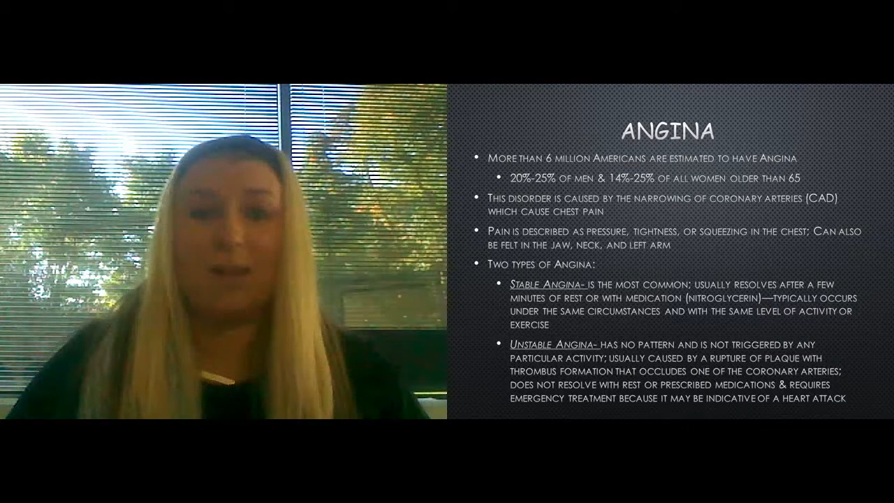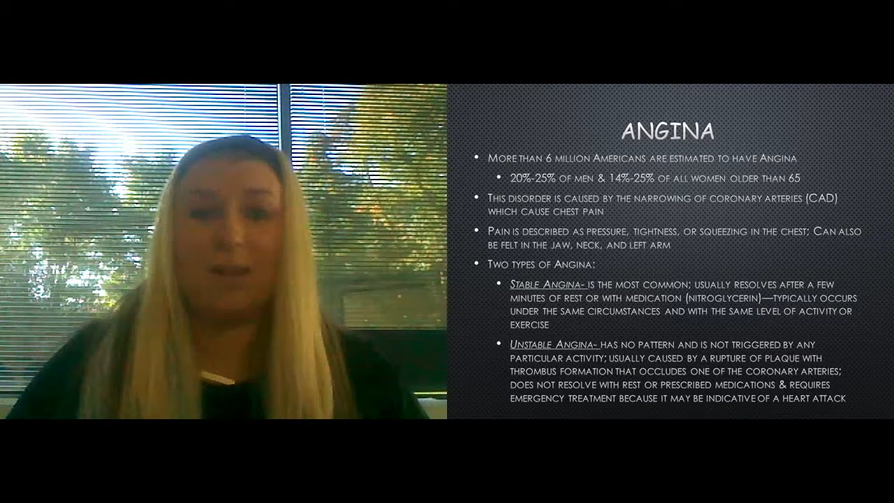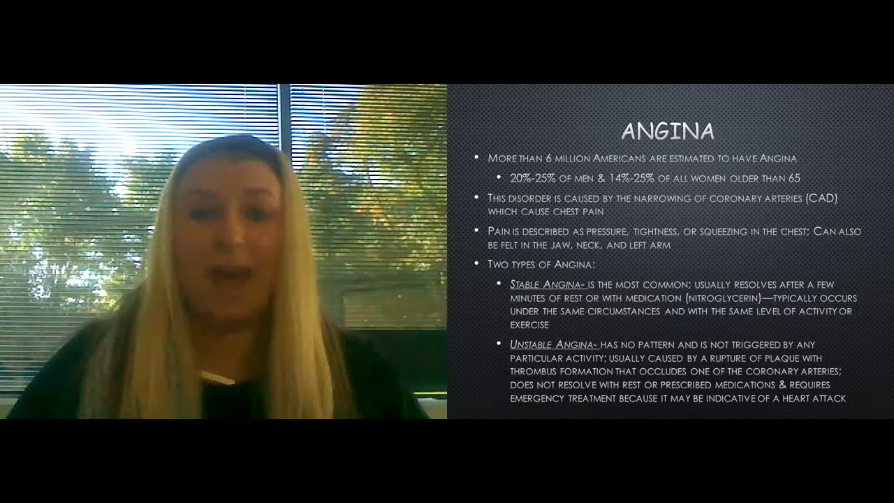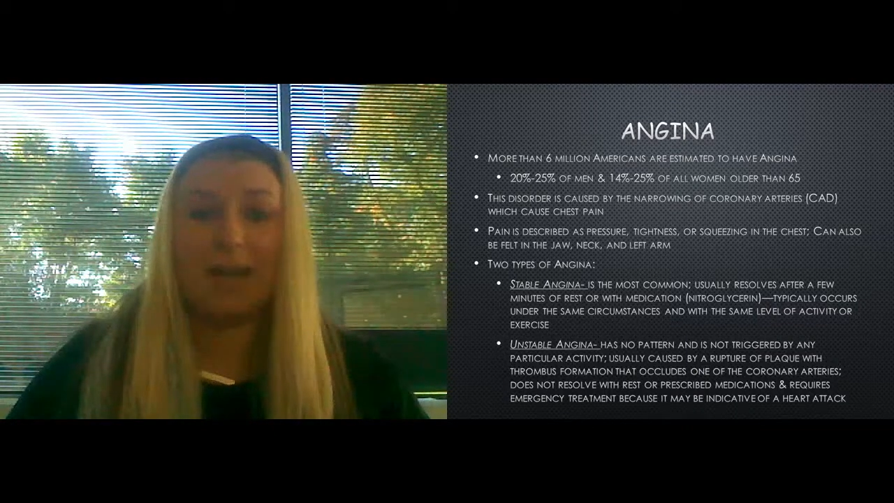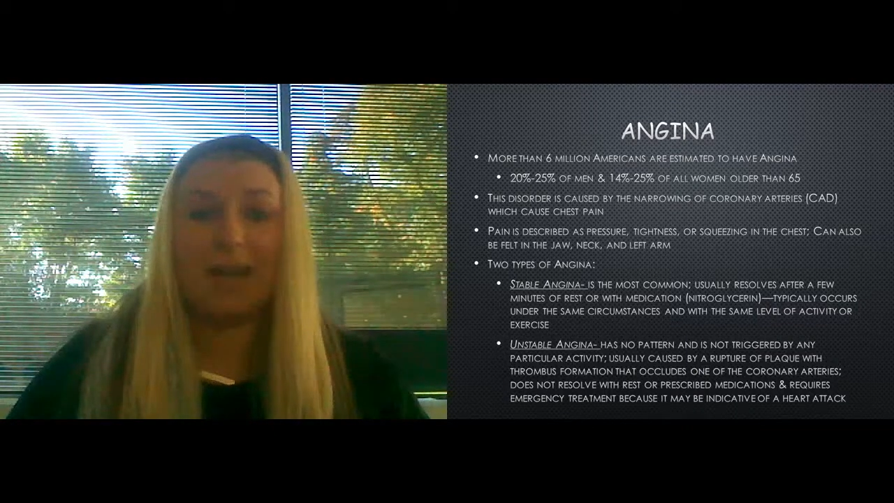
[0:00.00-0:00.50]

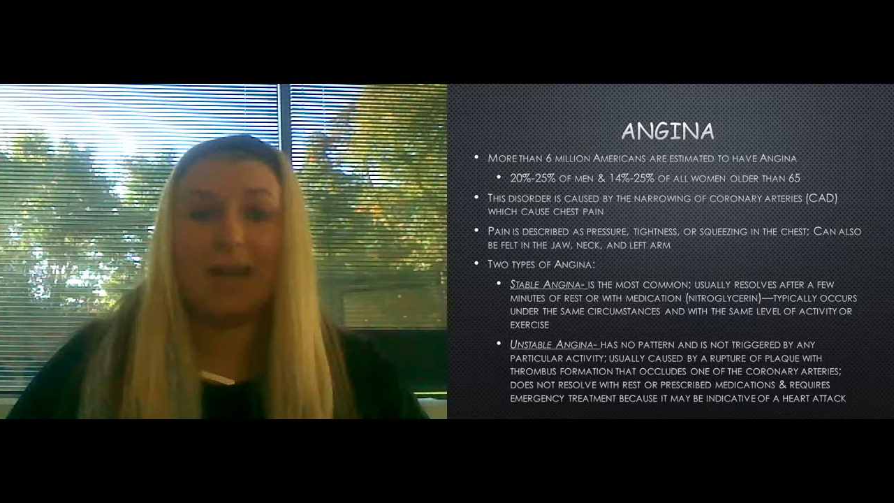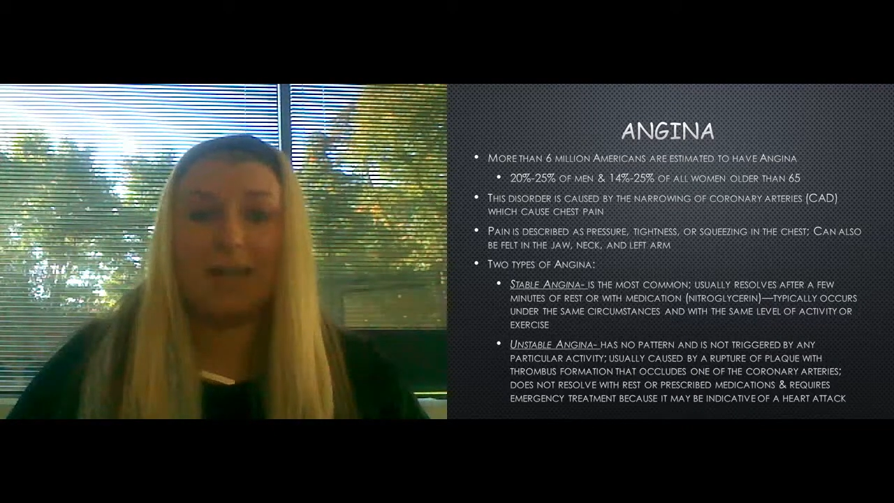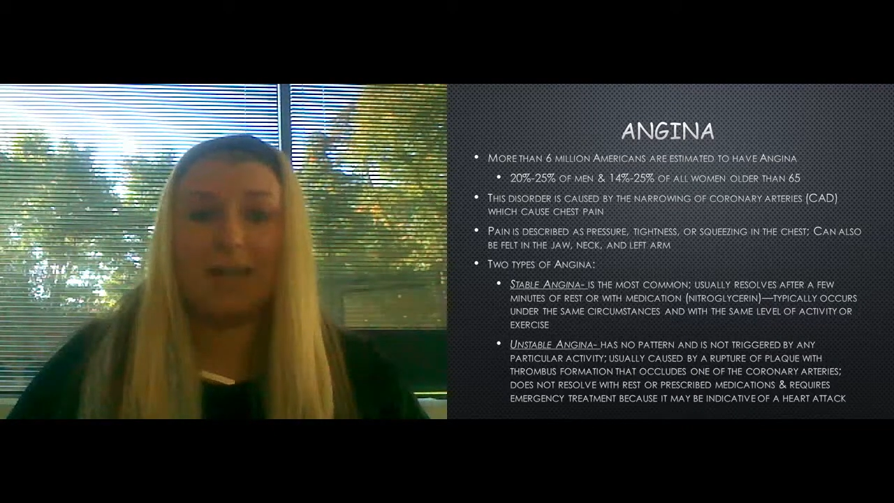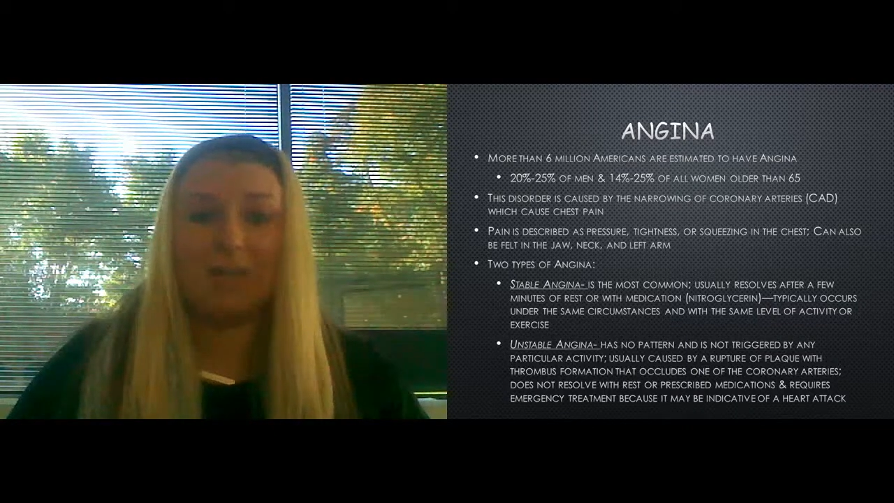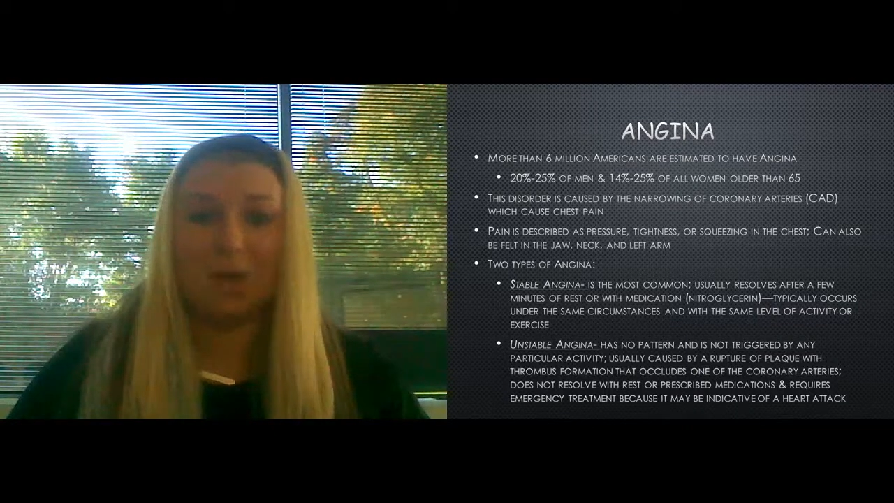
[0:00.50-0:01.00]
neck, and
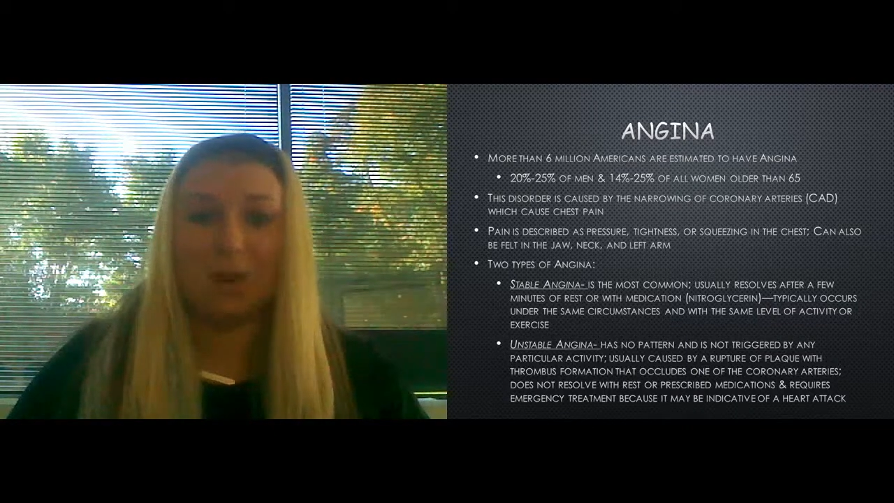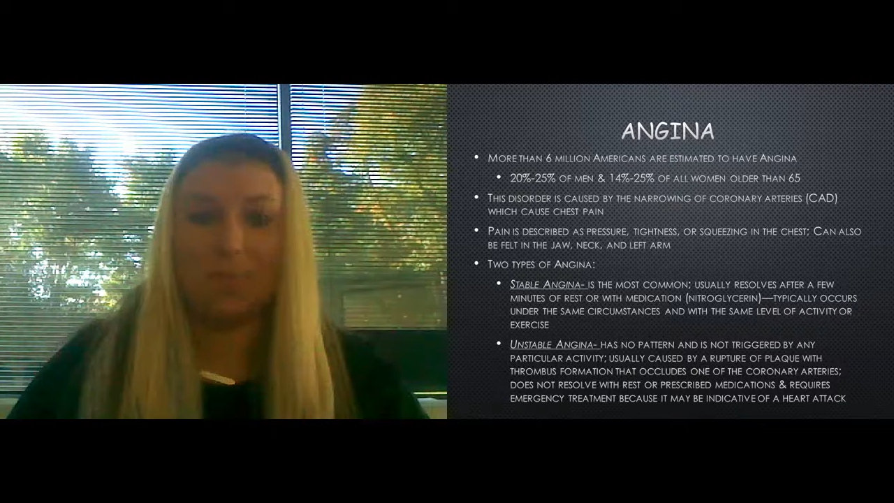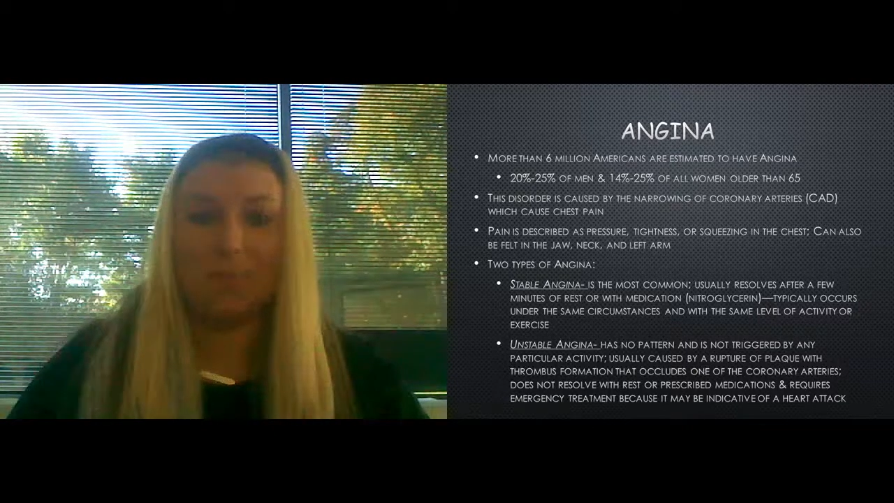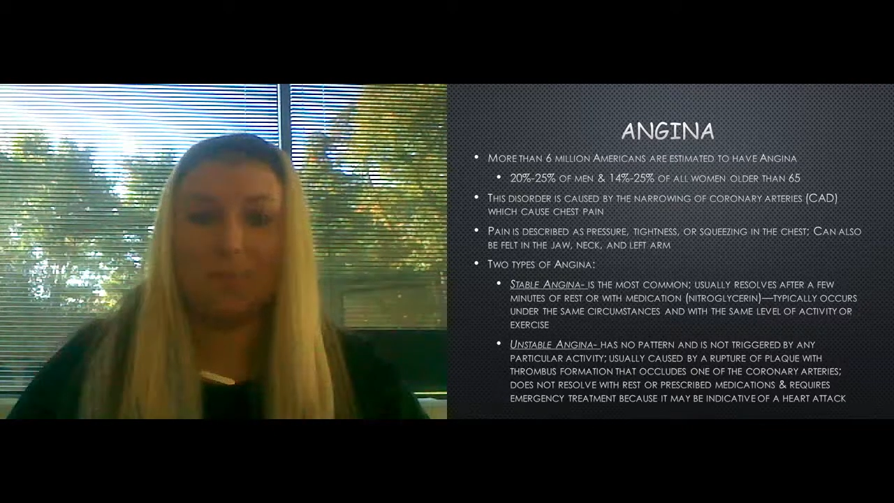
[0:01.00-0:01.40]
left arm.